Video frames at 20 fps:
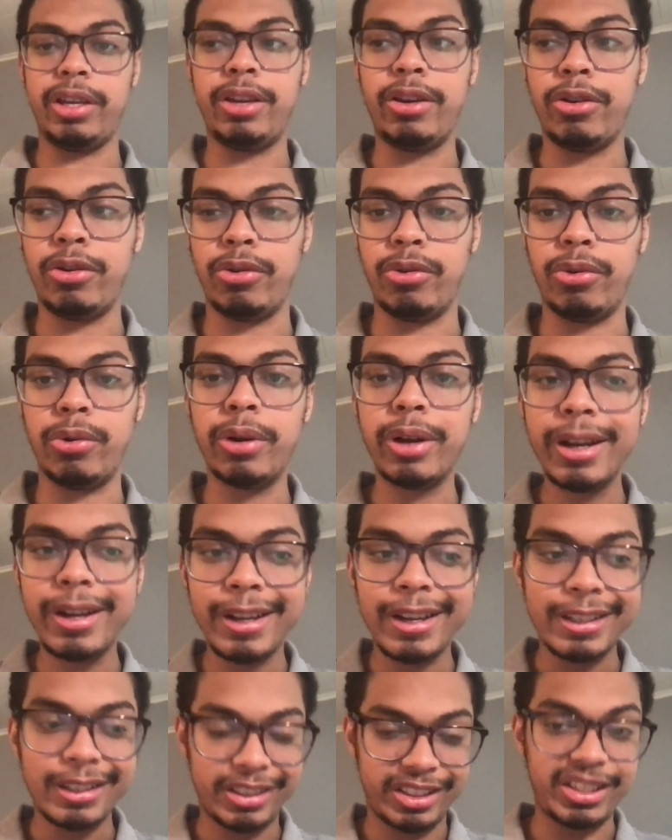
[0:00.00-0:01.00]
who
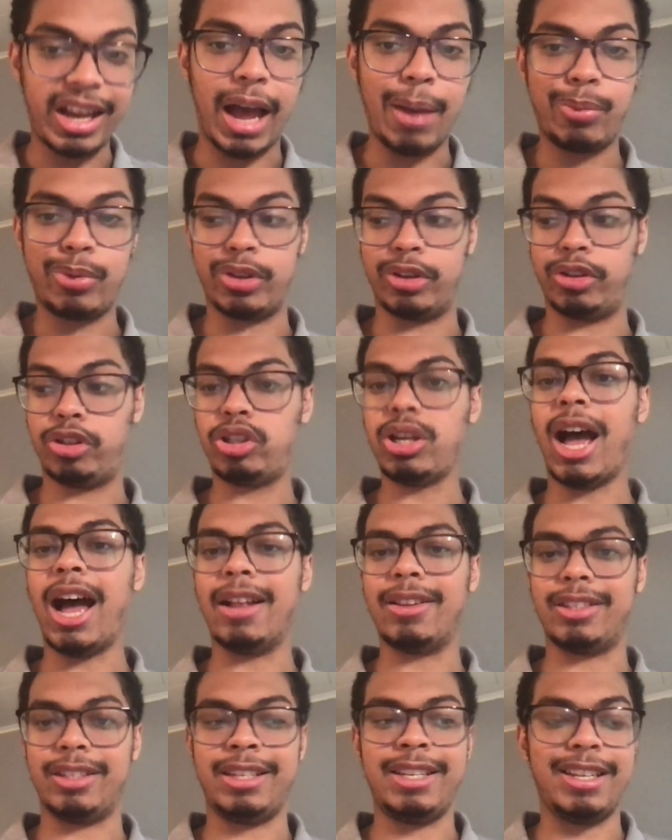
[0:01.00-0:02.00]
stops the
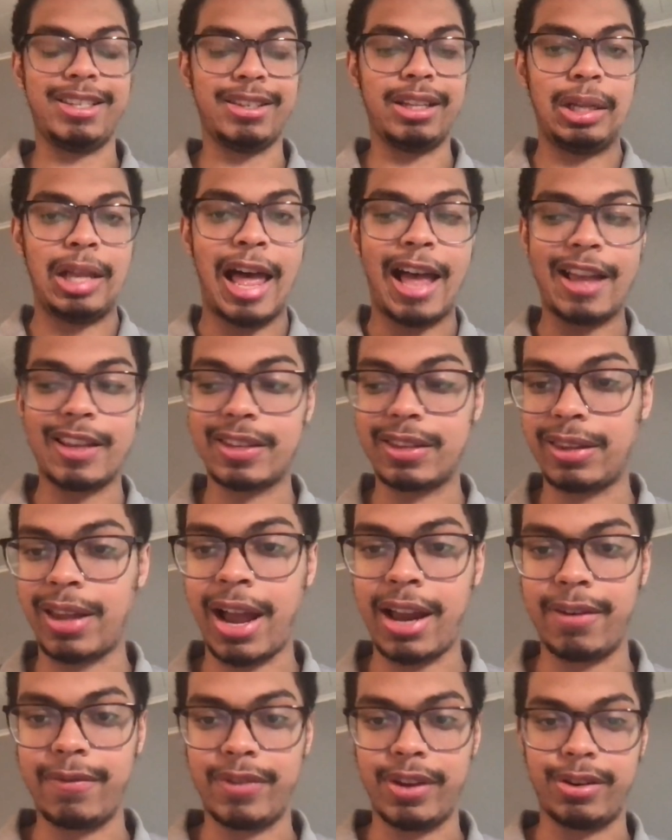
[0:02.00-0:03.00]
shots, and he's the last
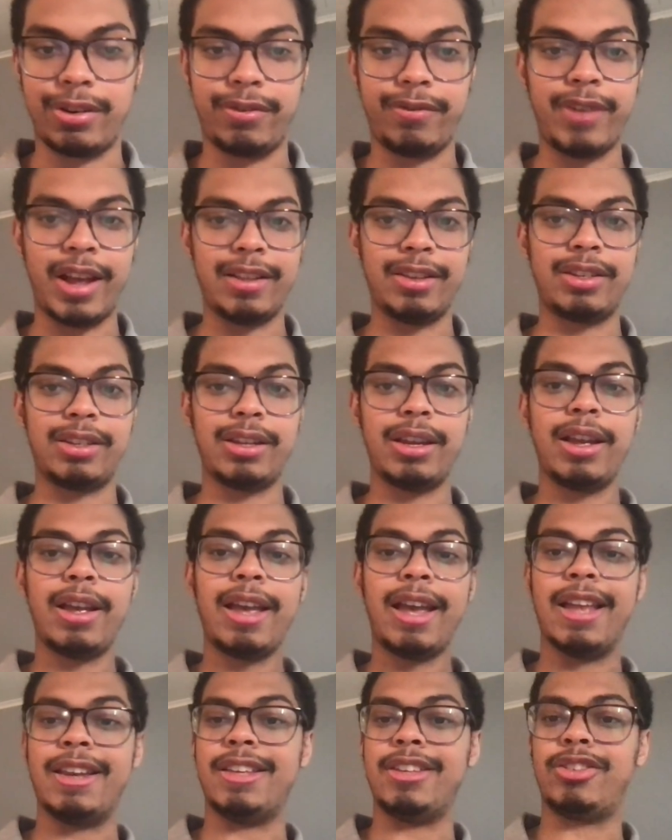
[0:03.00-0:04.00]
line of their defense,
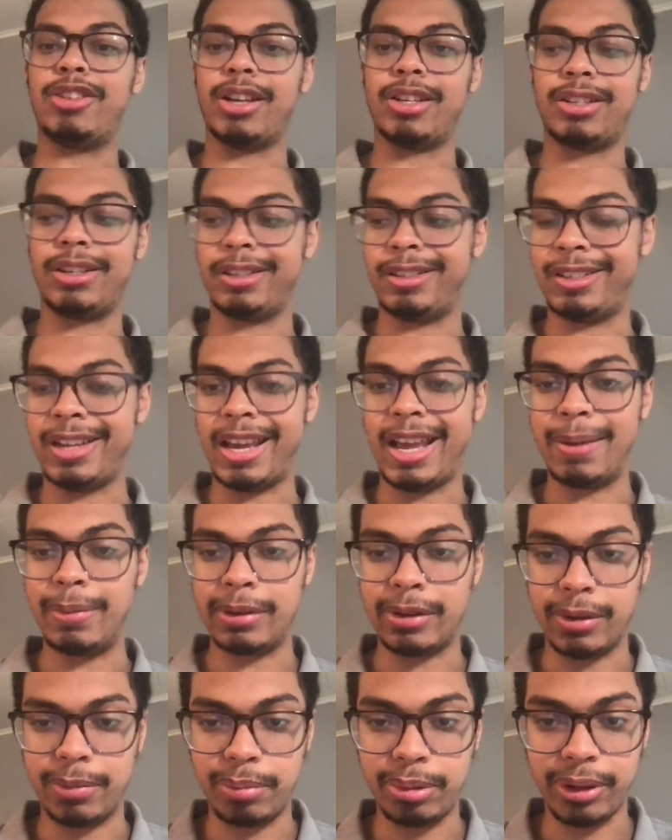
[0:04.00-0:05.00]
and he's just a damn
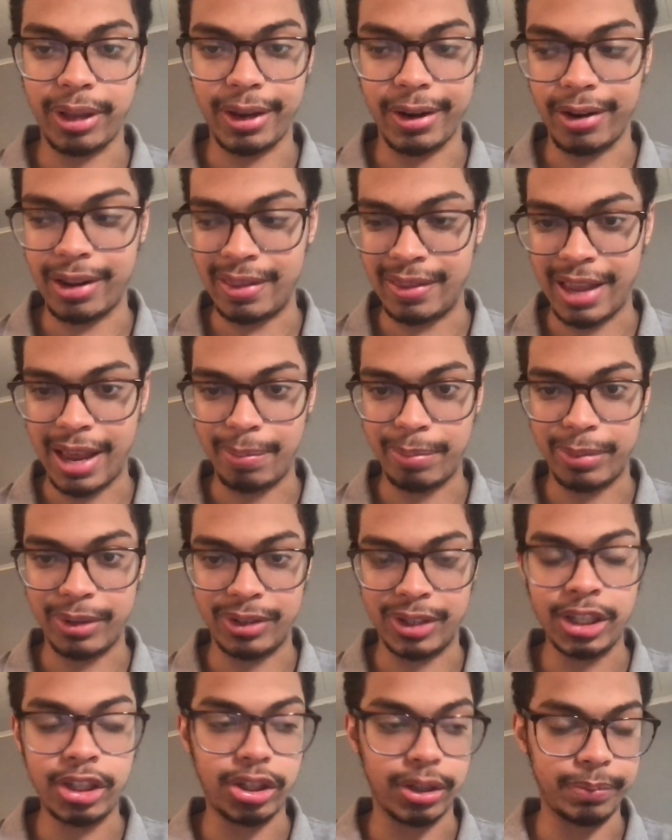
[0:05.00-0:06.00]
good player in that
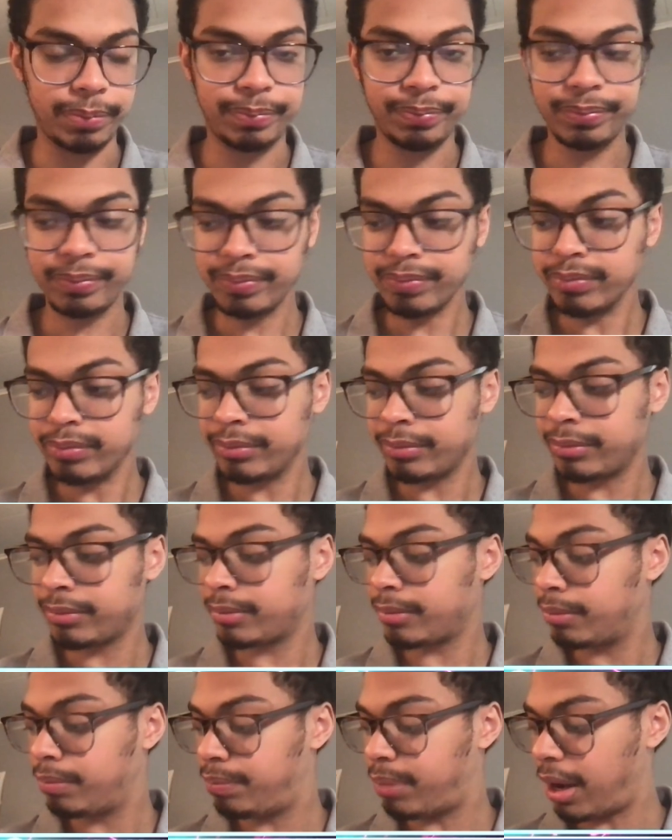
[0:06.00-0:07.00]
position.
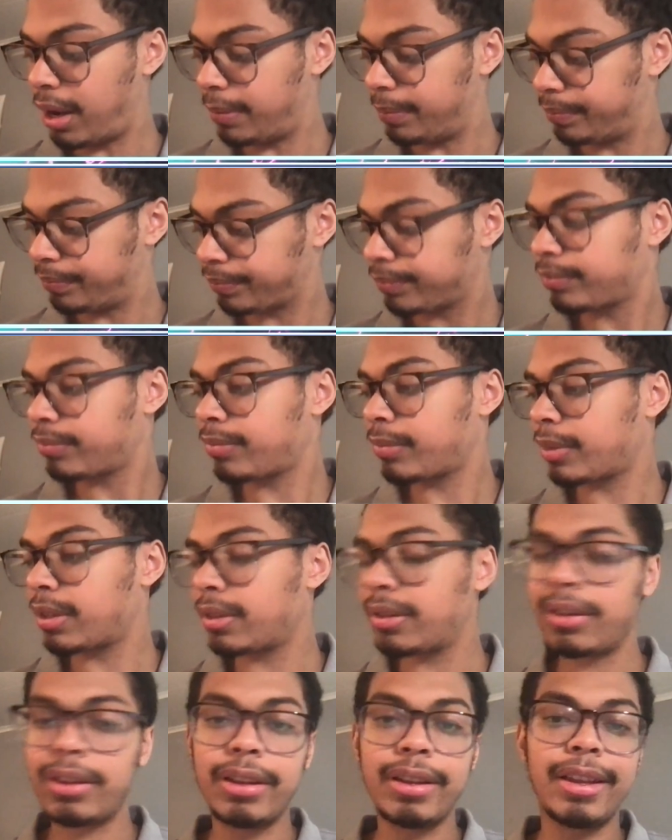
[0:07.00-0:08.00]
But
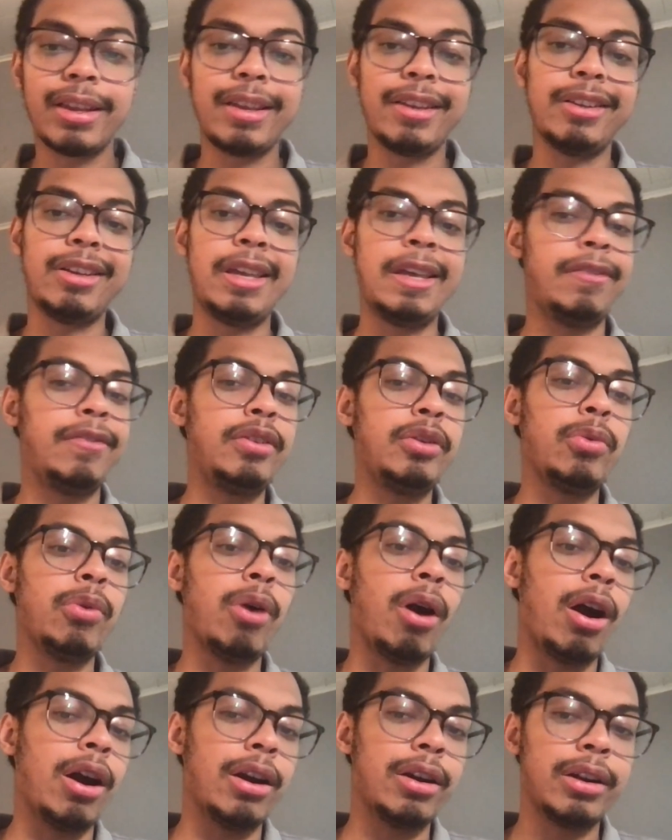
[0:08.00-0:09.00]
if you
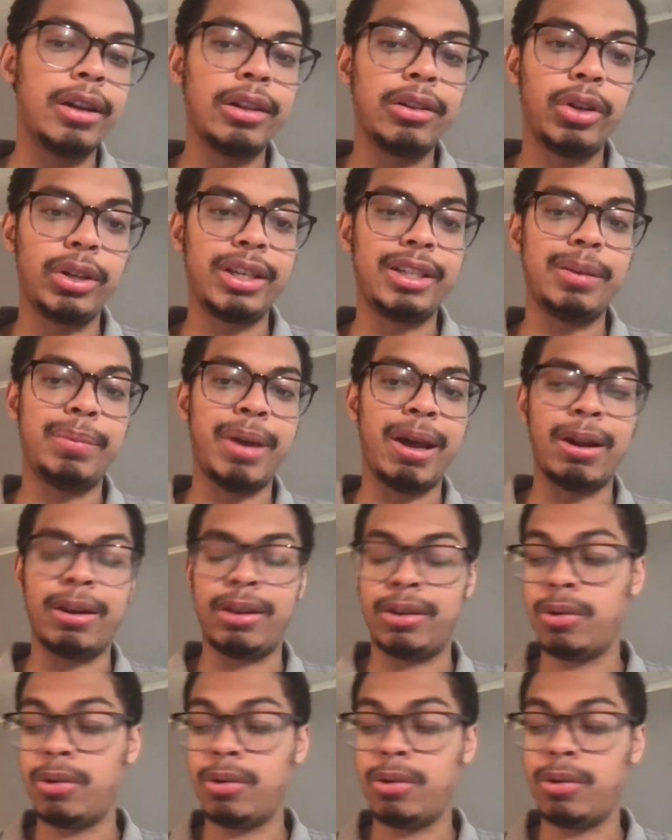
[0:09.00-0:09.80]
are looking to bet on an